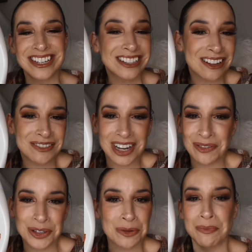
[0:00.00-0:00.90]
loved Dove
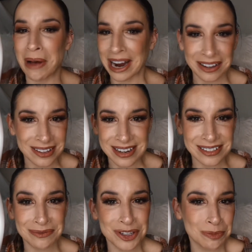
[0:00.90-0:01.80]
too, back in the days
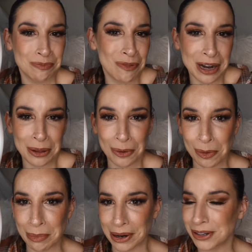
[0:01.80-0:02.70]
of just regular old
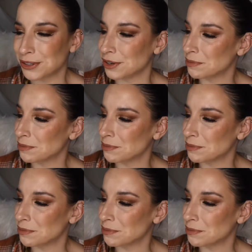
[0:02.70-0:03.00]
bar soap.